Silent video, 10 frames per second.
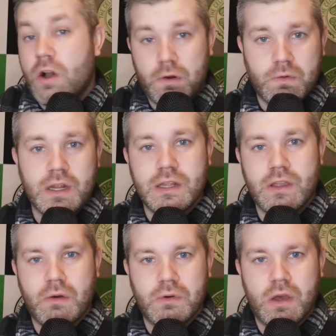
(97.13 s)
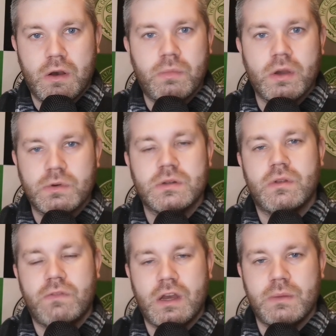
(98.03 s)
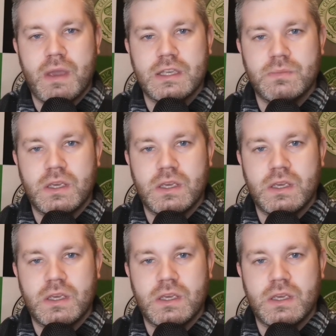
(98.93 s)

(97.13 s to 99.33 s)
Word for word: I really don't know, but I wish him the very best